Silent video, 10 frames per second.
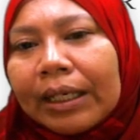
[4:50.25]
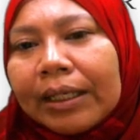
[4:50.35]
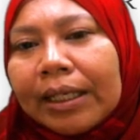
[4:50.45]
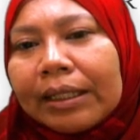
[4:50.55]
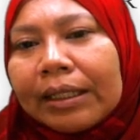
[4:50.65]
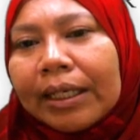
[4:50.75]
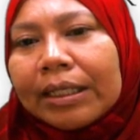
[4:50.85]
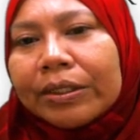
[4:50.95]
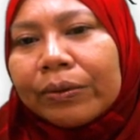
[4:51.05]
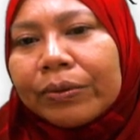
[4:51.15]
and then
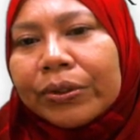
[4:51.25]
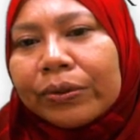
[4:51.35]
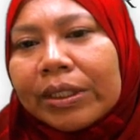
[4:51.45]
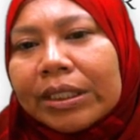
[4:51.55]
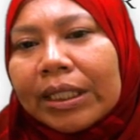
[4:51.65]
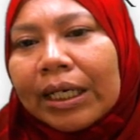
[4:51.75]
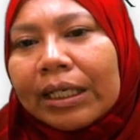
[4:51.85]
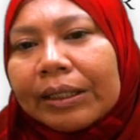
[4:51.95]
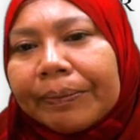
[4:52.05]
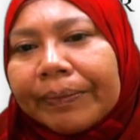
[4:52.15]
there's also this
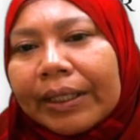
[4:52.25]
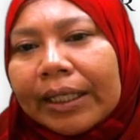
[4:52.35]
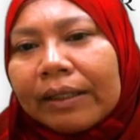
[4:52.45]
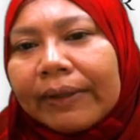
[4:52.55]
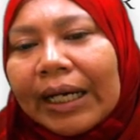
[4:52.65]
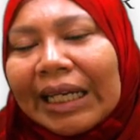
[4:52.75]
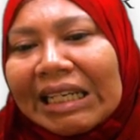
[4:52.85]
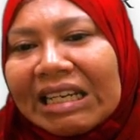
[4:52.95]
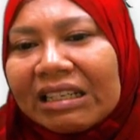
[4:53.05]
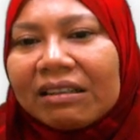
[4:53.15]
kind of
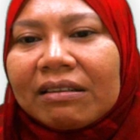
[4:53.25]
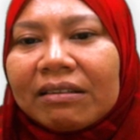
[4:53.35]
ionic